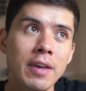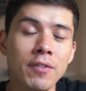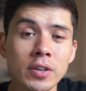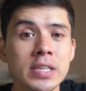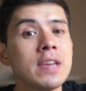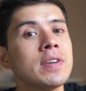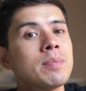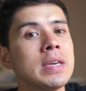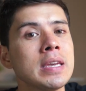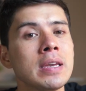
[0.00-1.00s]
Therefore,
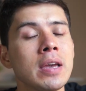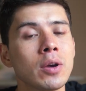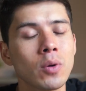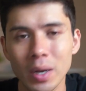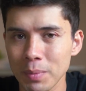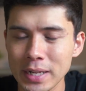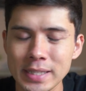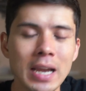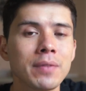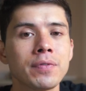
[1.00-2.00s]
saving me quite a bit of
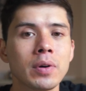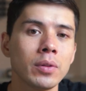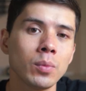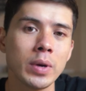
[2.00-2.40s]
time throughout the